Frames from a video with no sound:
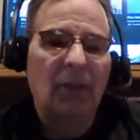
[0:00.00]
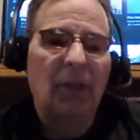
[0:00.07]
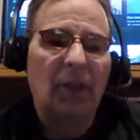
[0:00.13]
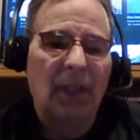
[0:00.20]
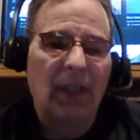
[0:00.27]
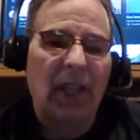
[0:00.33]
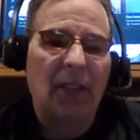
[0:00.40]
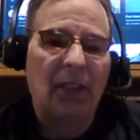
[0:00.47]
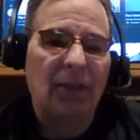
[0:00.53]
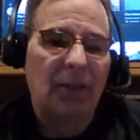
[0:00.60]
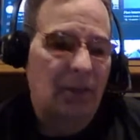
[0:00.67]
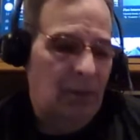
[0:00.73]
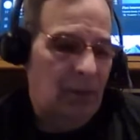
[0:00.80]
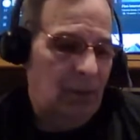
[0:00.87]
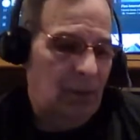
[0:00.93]
Yes.
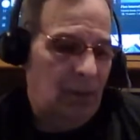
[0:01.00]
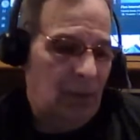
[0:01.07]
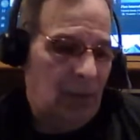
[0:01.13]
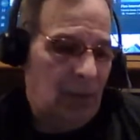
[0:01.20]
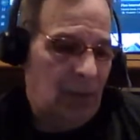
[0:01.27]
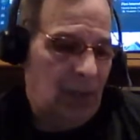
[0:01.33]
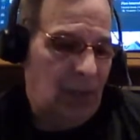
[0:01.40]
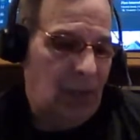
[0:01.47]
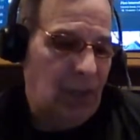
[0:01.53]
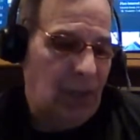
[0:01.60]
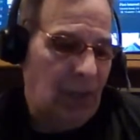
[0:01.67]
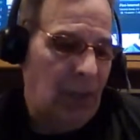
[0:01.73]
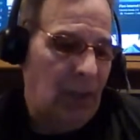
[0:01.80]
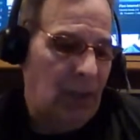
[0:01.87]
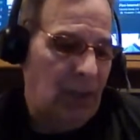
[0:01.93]
Here's
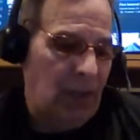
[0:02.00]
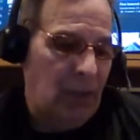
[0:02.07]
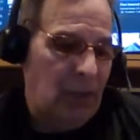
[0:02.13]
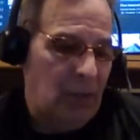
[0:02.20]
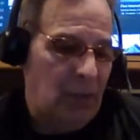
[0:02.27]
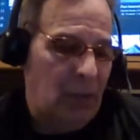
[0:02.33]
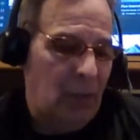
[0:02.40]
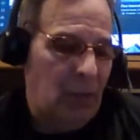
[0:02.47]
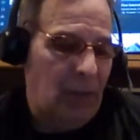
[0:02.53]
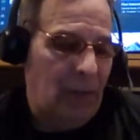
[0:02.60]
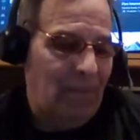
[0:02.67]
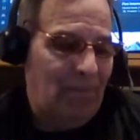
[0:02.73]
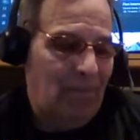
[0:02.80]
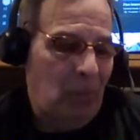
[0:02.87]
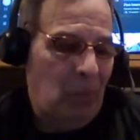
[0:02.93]
another nice one for you.
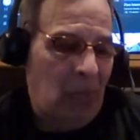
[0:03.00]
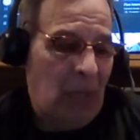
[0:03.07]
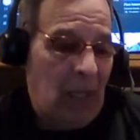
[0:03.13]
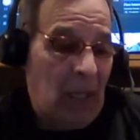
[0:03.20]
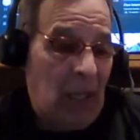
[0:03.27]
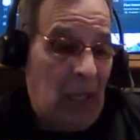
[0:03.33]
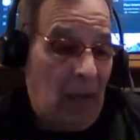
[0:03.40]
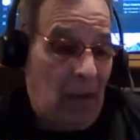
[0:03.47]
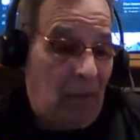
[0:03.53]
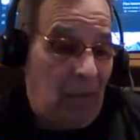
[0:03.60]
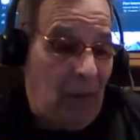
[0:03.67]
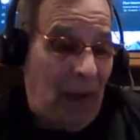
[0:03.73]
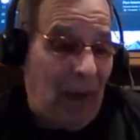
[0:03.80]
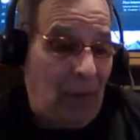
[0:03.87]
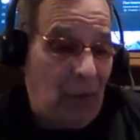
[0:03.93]

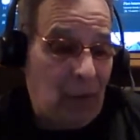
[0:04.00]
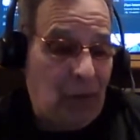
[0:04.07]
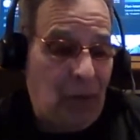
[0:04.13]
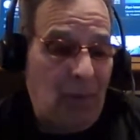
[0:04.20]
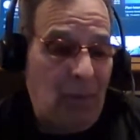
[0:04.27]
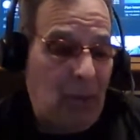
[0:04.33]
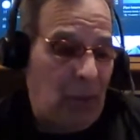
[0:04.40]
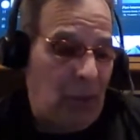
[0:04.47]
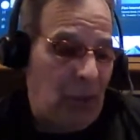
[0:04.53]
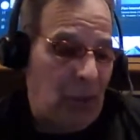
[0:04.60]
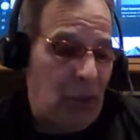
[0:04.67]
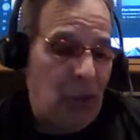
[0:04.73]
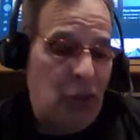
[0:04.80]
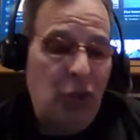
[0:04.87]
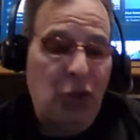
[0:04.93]
500
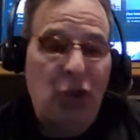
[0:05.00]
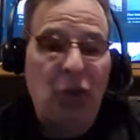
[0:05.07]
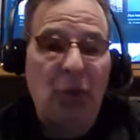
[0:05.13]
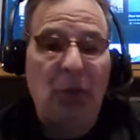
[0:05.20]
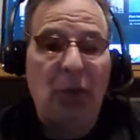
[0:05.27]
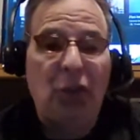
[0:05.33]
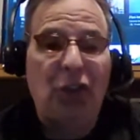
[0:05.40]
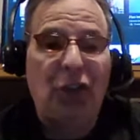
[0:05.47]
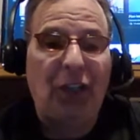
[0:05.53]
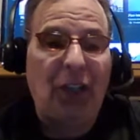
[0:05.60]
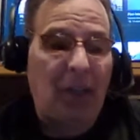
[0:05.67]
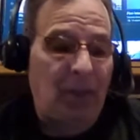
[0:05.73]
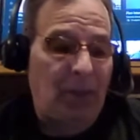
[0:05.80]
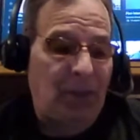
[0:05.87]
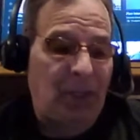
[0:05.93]
million to
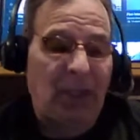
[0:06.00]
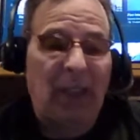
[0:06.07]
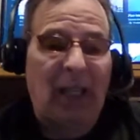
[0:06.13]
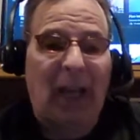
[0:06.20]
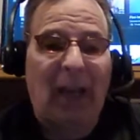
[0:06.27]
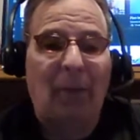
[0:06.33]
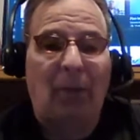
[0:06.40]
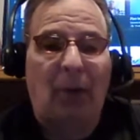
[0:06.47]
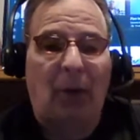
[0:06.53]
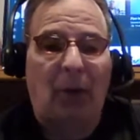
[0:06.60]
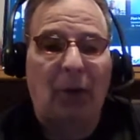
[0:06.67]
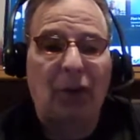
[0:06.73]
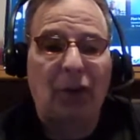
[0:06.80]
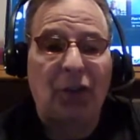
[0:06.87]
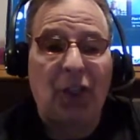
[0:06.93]
museums and
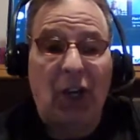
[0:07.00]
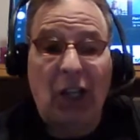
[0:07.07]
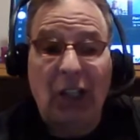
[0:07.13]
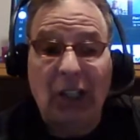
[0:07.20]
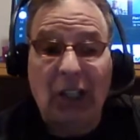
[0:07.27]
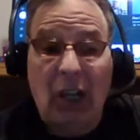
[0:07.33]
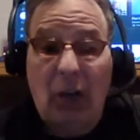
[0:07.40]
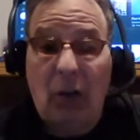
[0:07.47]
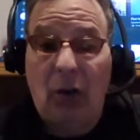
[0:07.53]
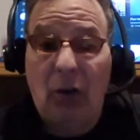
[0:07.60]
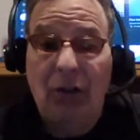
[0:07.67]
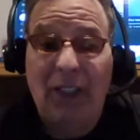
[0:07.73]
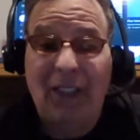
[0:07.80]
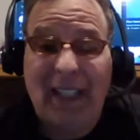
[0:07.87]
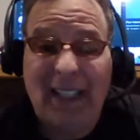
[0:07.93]
libraries. Hello,
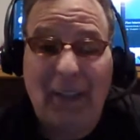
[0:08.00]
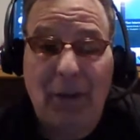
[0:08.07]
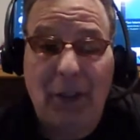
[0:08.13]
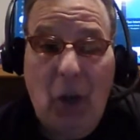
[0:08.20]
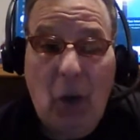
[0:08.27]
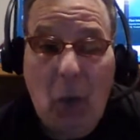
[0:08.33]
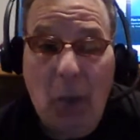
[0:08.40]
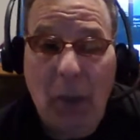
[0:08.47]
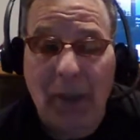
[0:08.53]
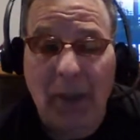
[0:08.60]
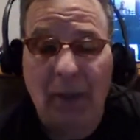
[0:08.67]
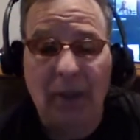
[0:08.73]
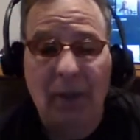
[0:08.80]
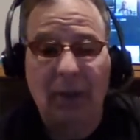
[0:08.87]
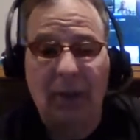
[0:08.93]
they're not even open,
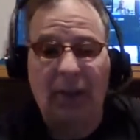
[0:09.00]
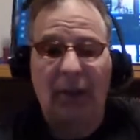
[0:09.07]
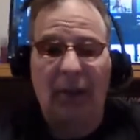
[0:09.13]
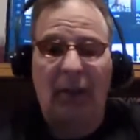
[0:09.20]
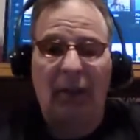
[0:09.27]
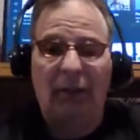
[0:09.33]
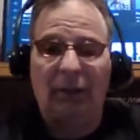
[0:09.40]
you know?